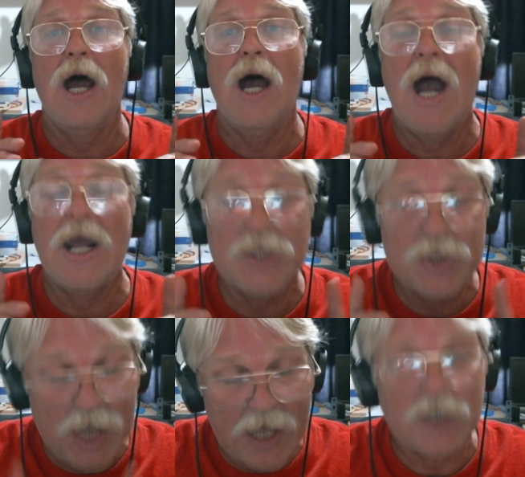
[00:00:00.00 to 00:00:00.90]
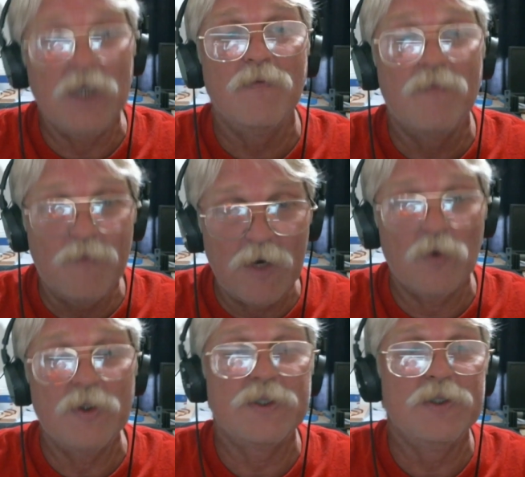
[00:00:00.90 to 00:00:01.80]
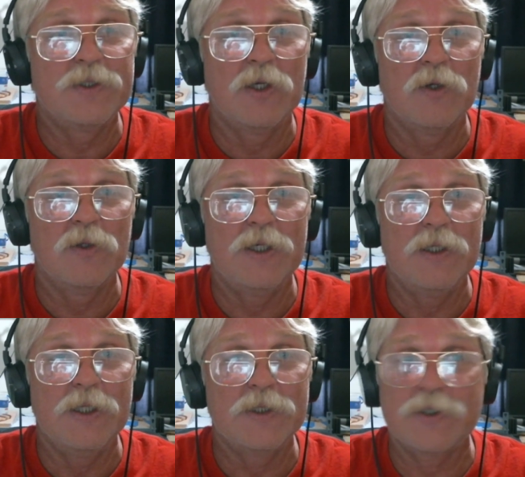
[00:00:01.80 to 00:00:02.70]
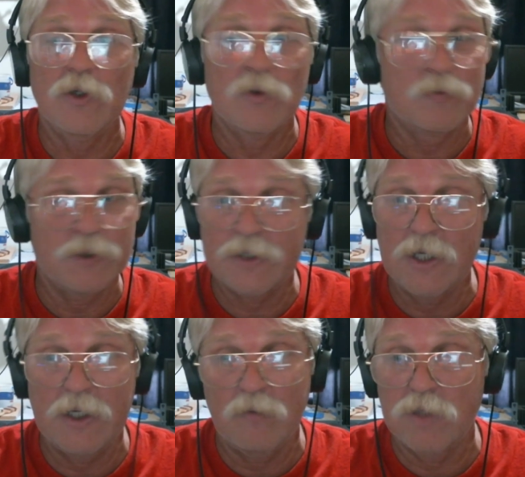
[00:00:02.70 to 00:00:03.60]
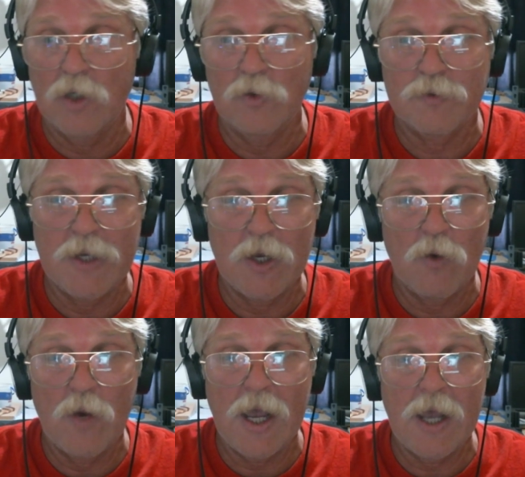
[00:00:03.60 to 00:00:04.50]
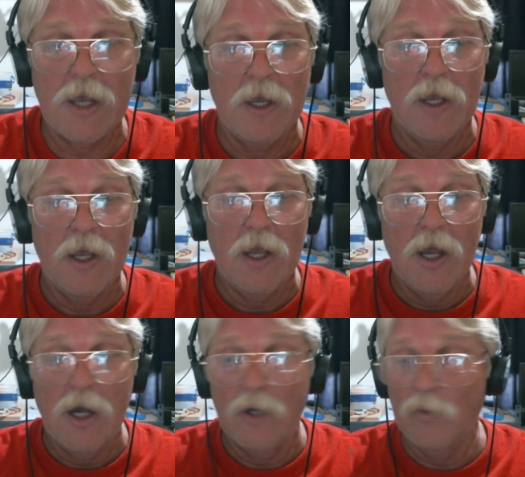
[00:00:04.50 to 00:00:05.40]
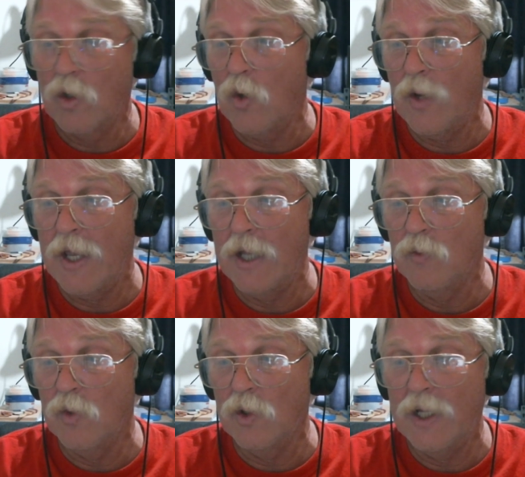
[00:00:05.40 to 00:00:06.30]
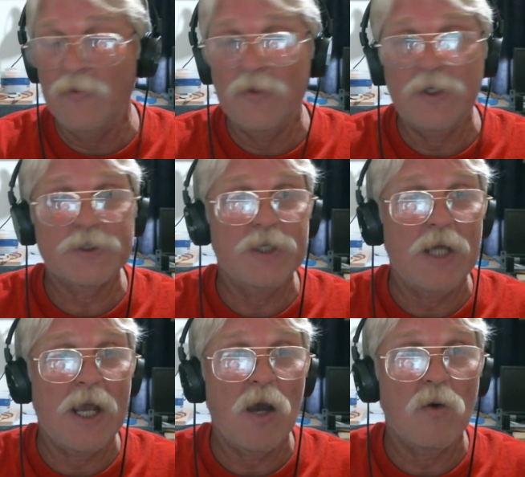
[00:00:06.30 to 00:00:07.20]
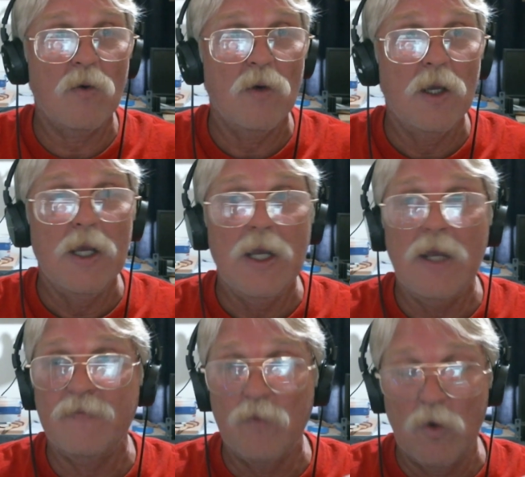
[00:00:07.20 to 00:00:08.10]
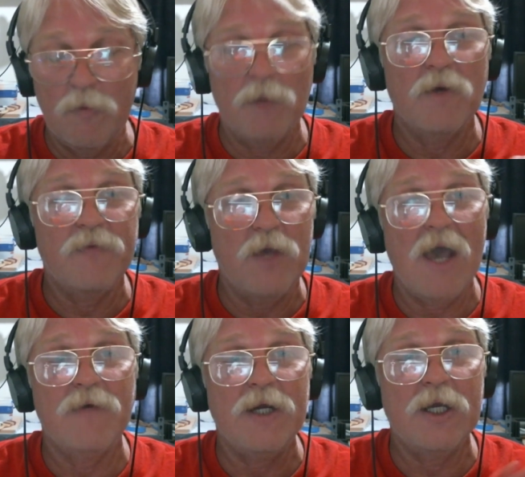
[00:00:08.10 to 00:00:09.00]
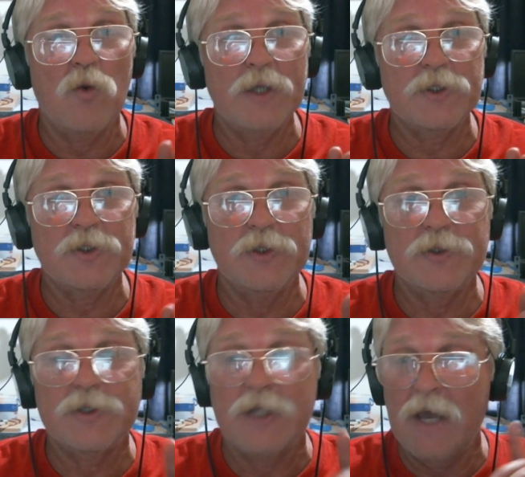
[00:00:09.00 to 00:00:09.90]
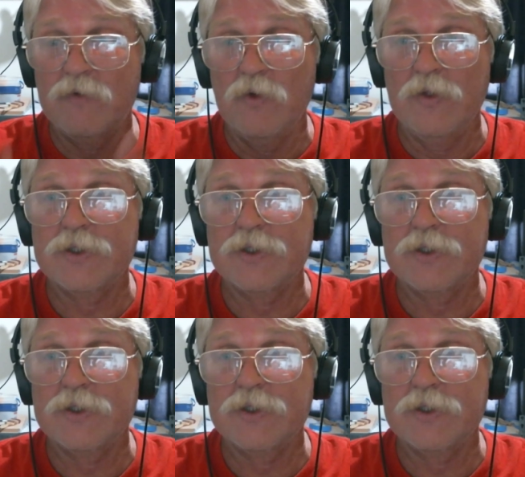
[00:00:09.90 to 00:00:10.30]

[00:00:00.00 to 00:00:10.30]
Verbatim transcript: I thank you very sincerely. It still just kind of blows me away. And we'll go ahead and we'll end this now. If, remember, if you have any questions after this